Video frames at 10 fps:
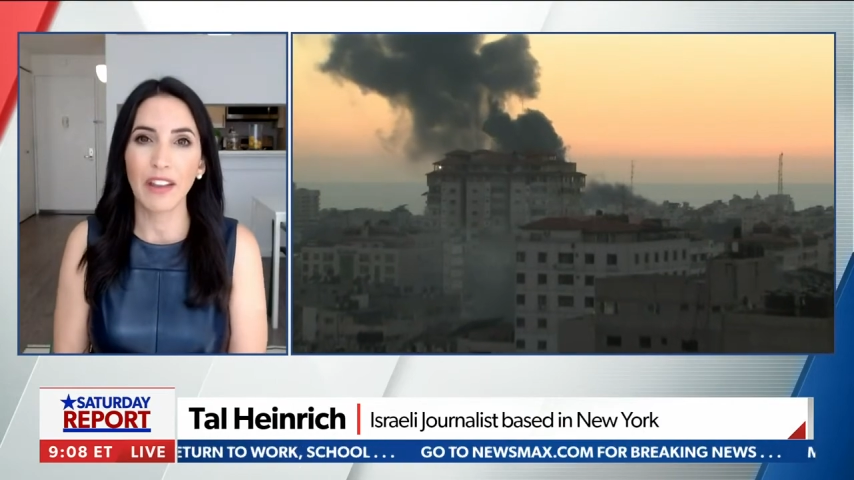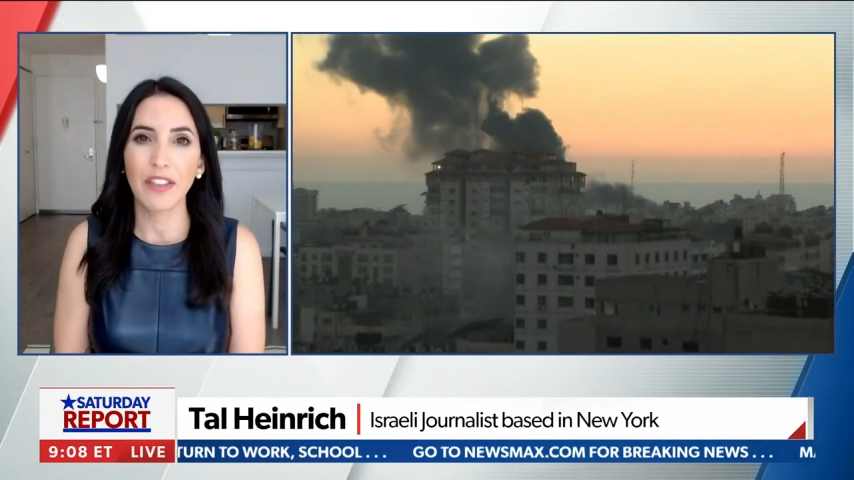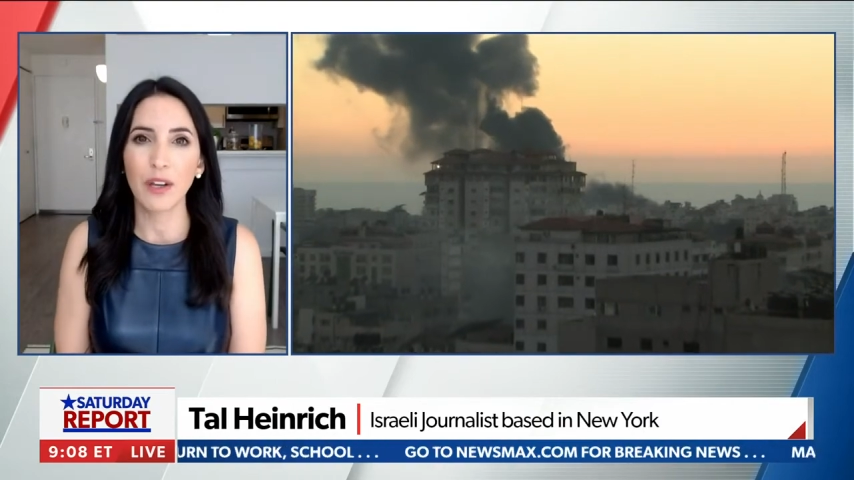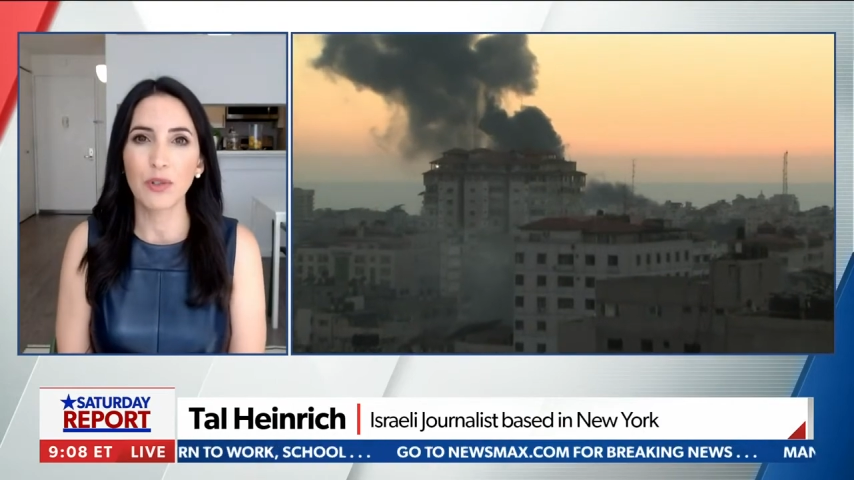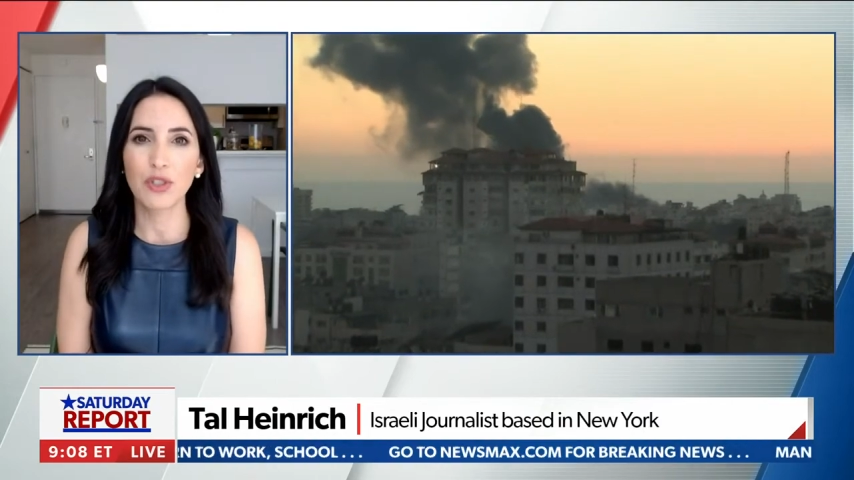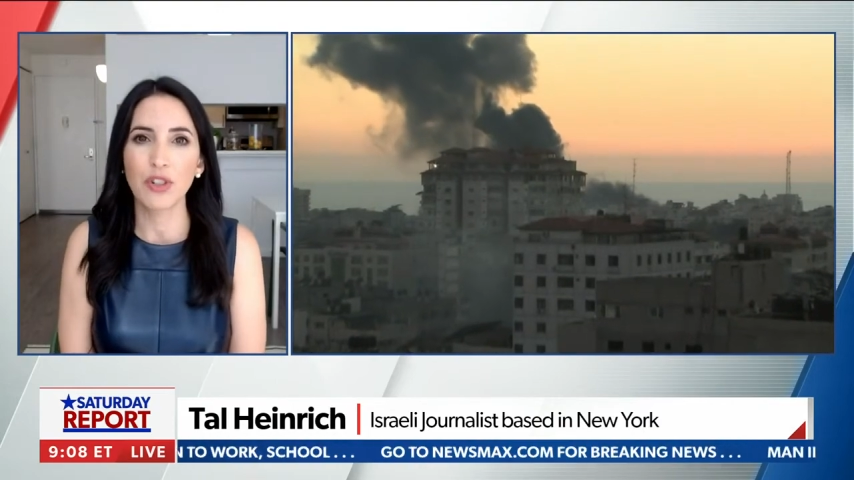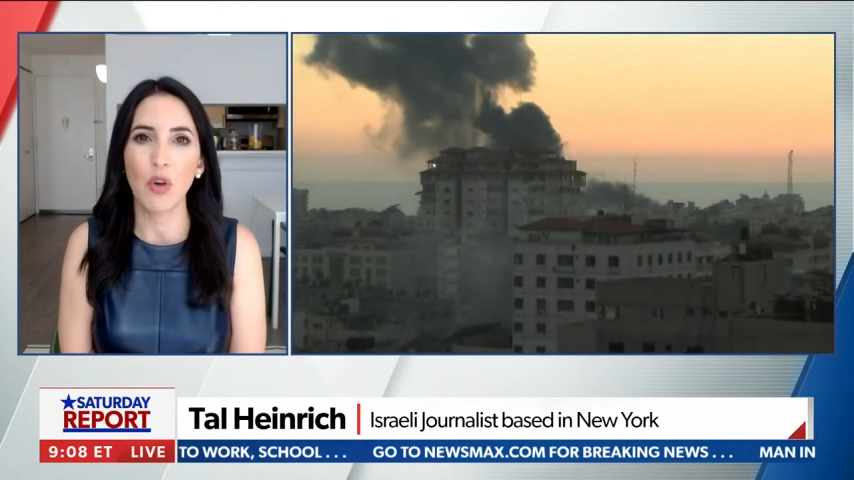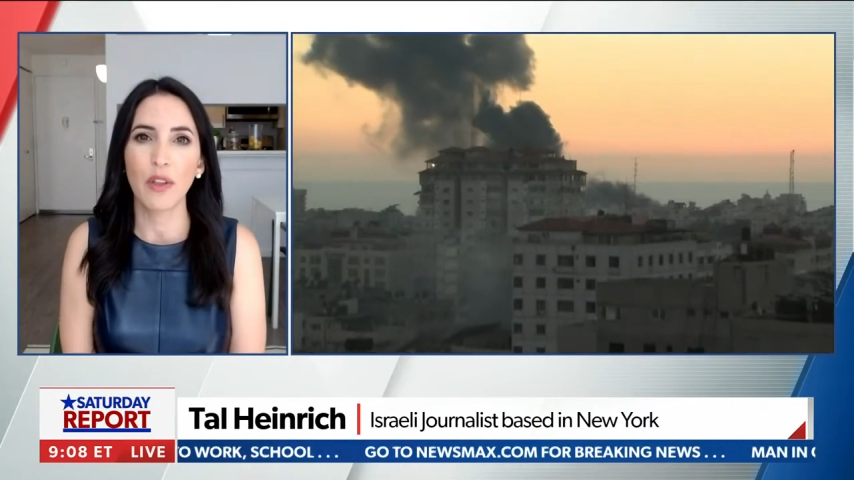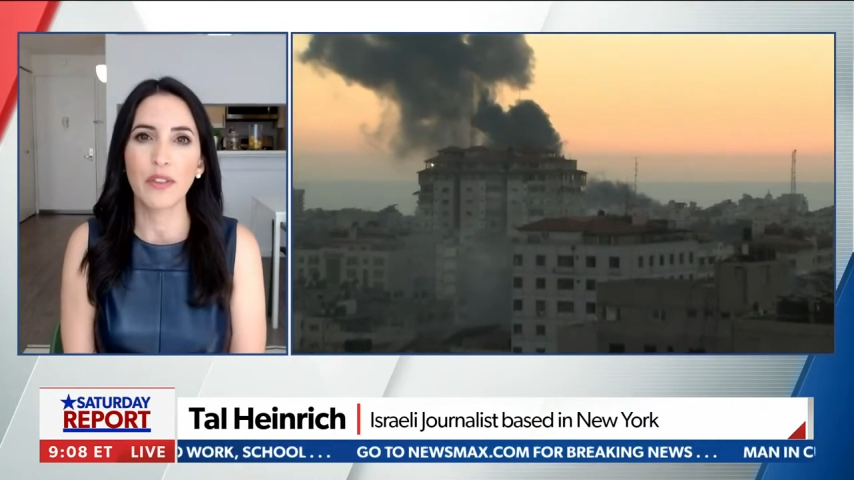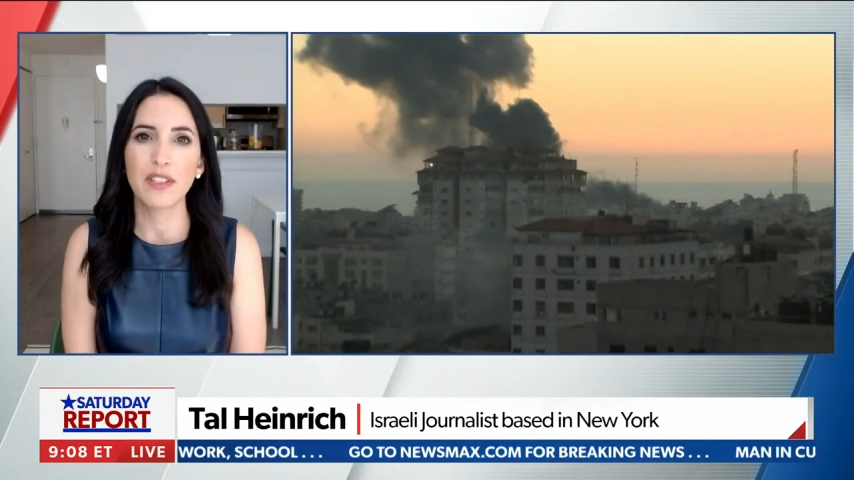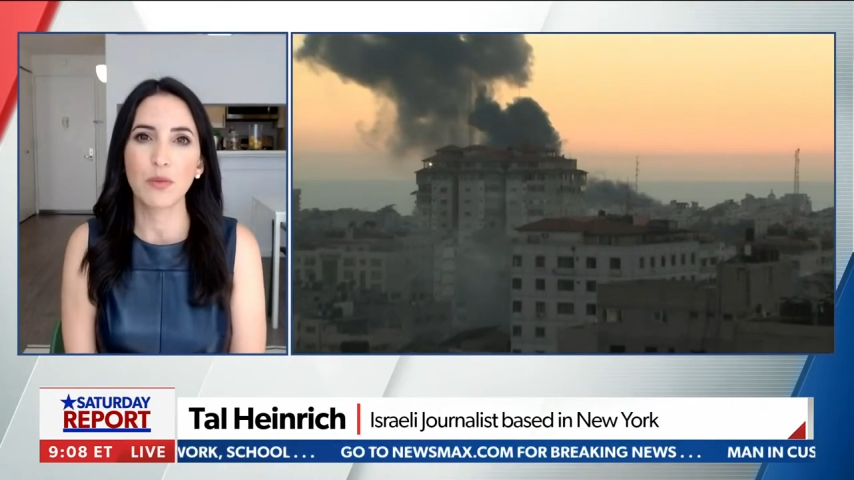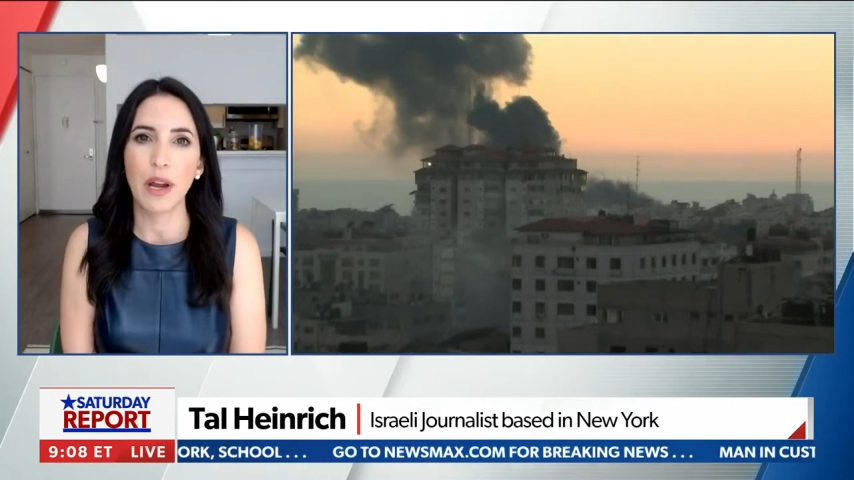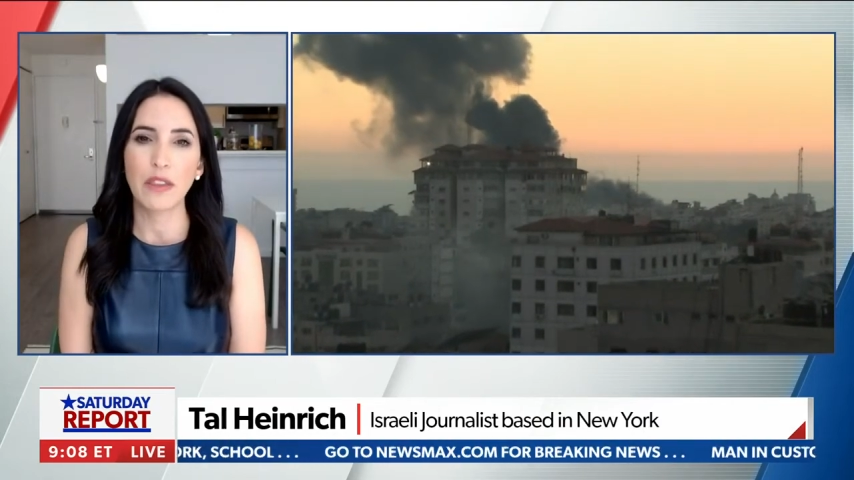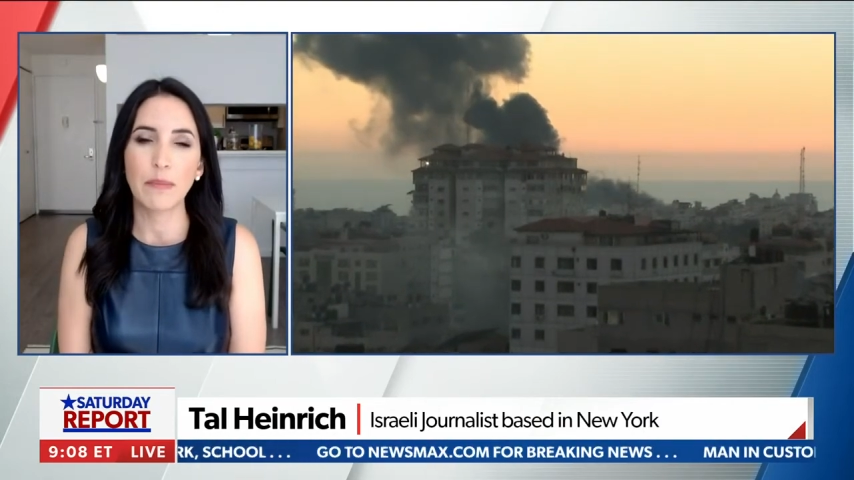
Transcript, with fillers: I think we should call it this way,